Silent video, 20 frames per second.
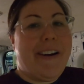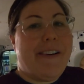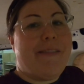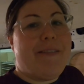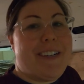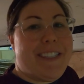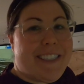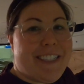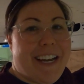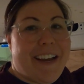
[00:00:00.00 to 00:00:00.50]

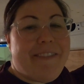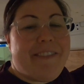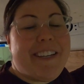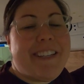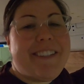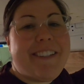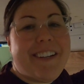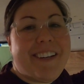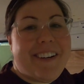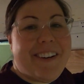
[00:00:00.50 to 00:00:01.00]
Once I have
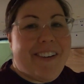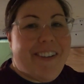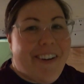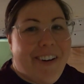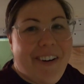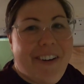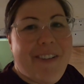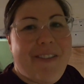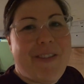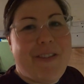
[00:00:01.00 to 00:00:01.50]
this done,
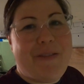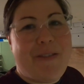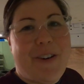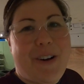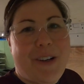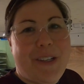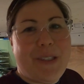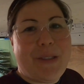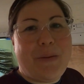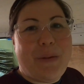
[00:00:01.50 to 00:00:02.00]
all the
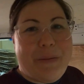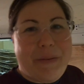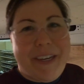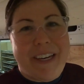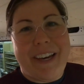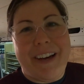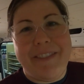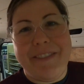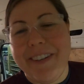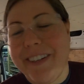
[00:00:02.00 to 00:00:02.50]
walls will be
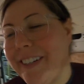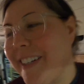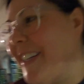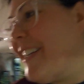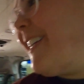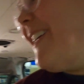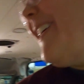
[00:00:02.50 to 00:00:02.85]
covered.